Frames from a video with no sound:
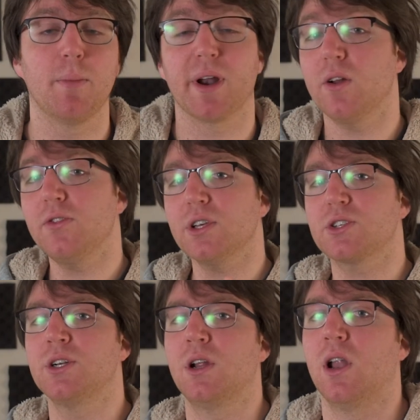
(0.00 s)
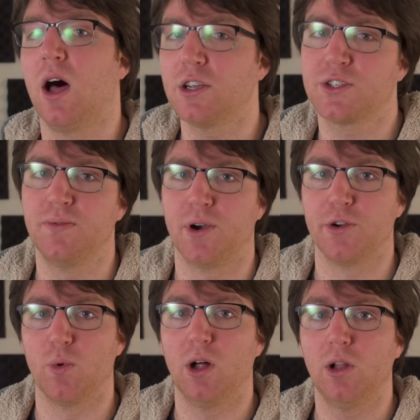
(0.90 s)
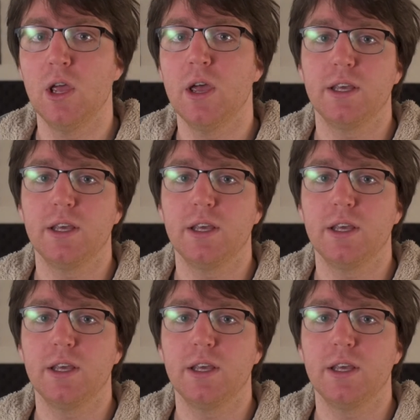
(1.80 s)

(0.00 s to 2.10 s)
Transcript: but I don't think it's going to last very well.